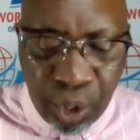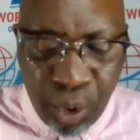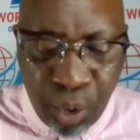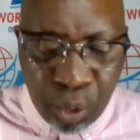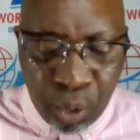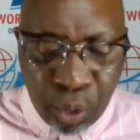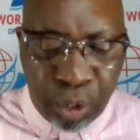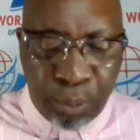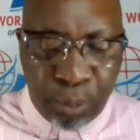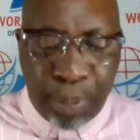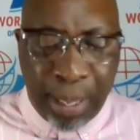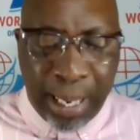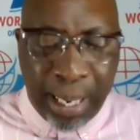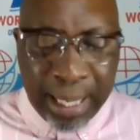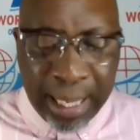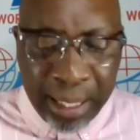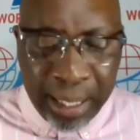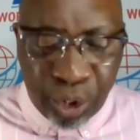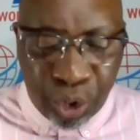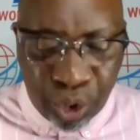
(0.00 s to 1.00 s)
keynote
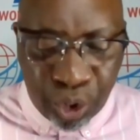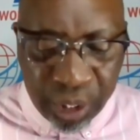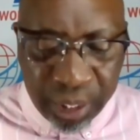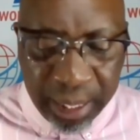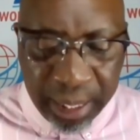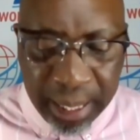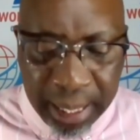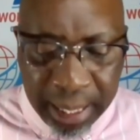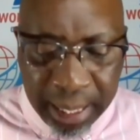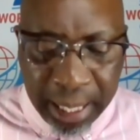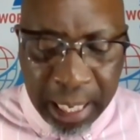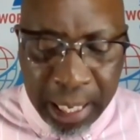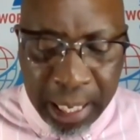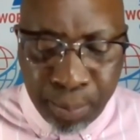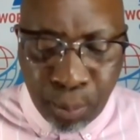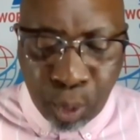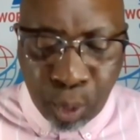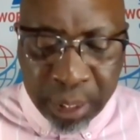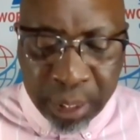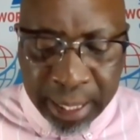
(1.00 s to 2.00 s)
panelist
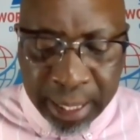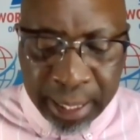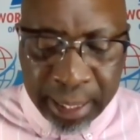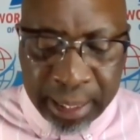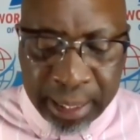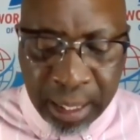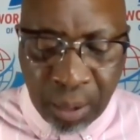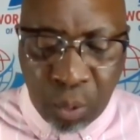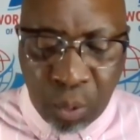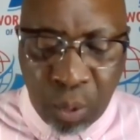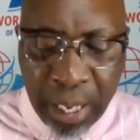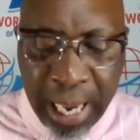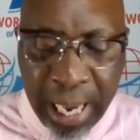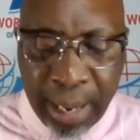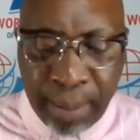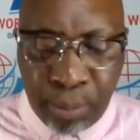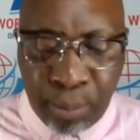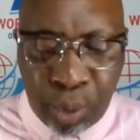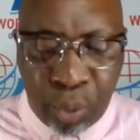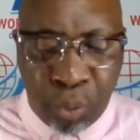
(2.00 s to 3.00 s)
and moderator who
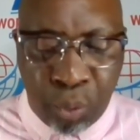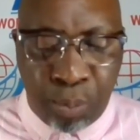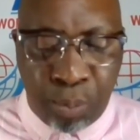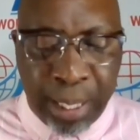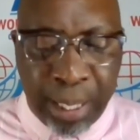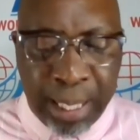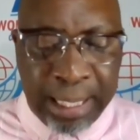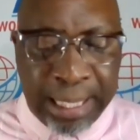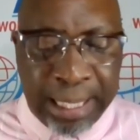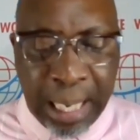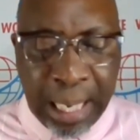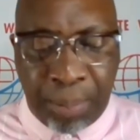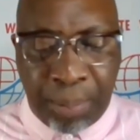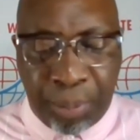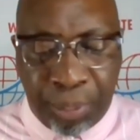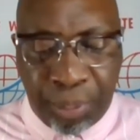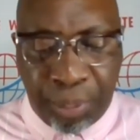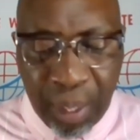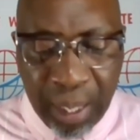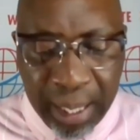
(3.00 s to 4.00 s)
aims to bring
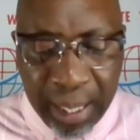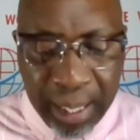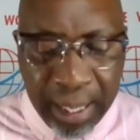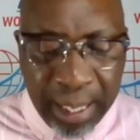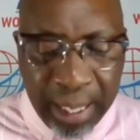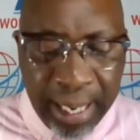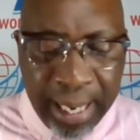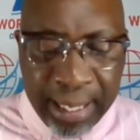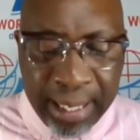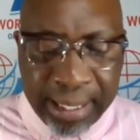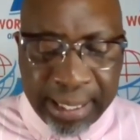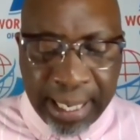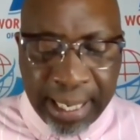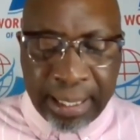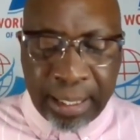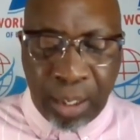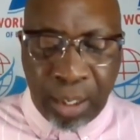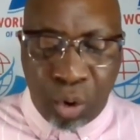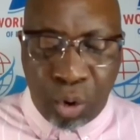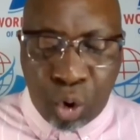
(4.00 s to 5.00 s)
depth,
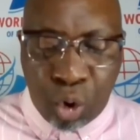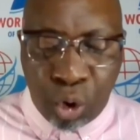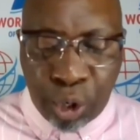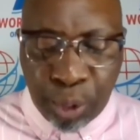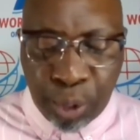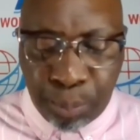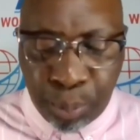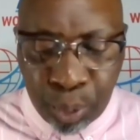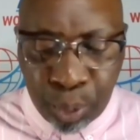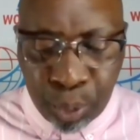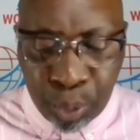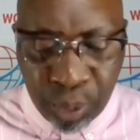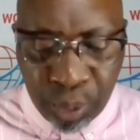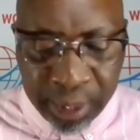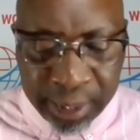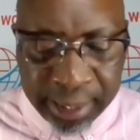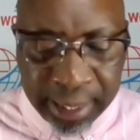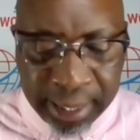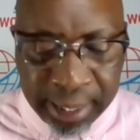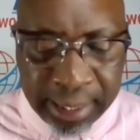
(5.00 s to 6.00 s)
insight, and contribute to
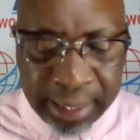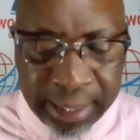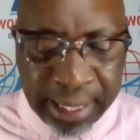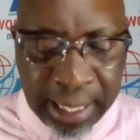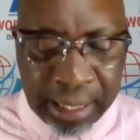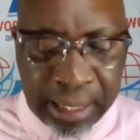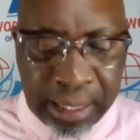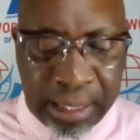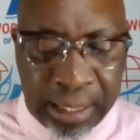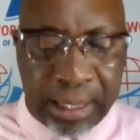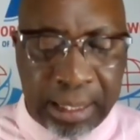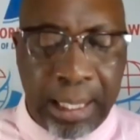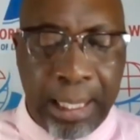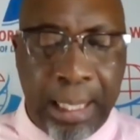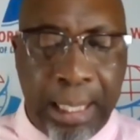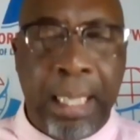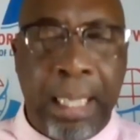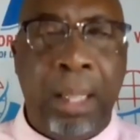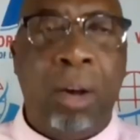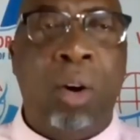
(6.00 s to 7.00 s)
the success
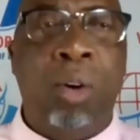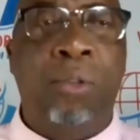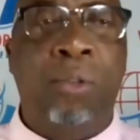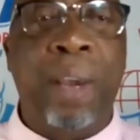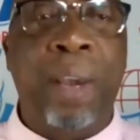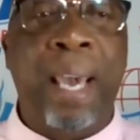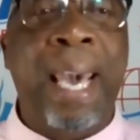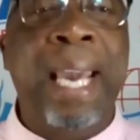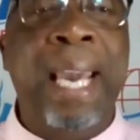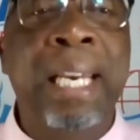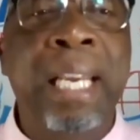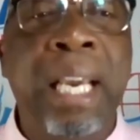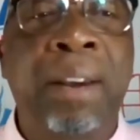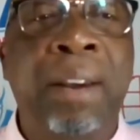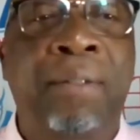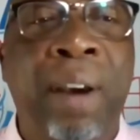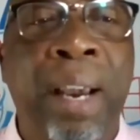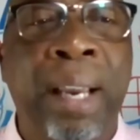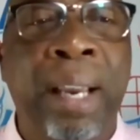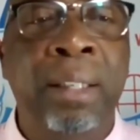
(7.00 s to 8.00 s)
of any
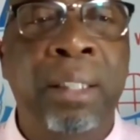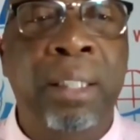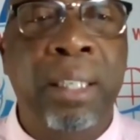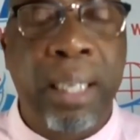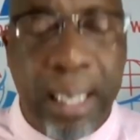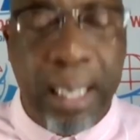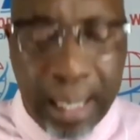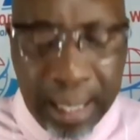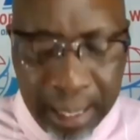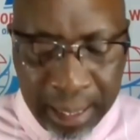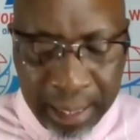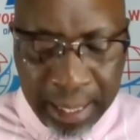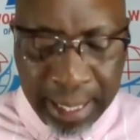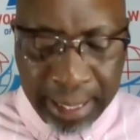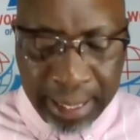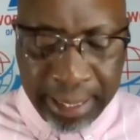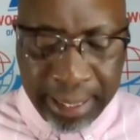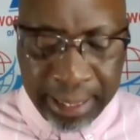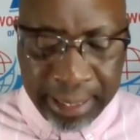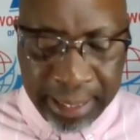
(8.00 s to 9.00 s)
event
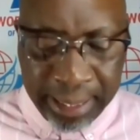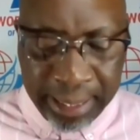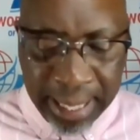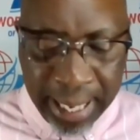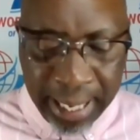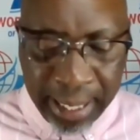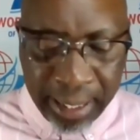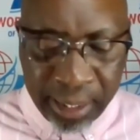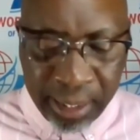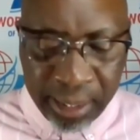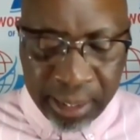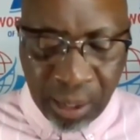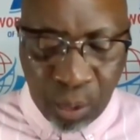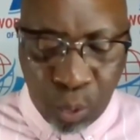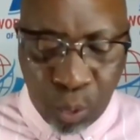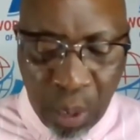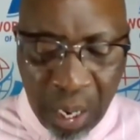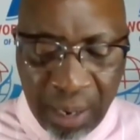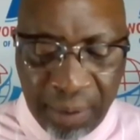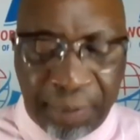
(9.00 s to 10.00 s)
that is there. She's
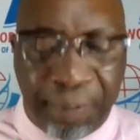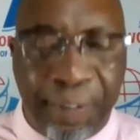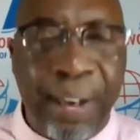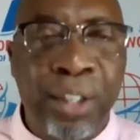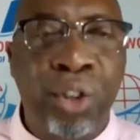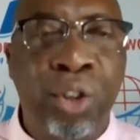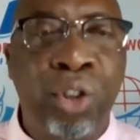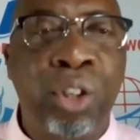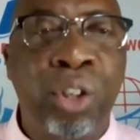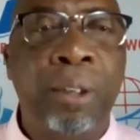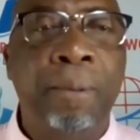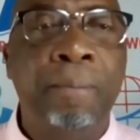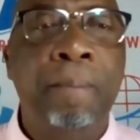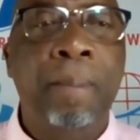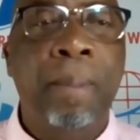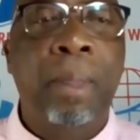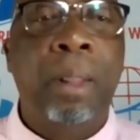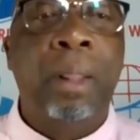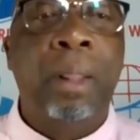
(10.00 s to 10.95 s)
a well-versed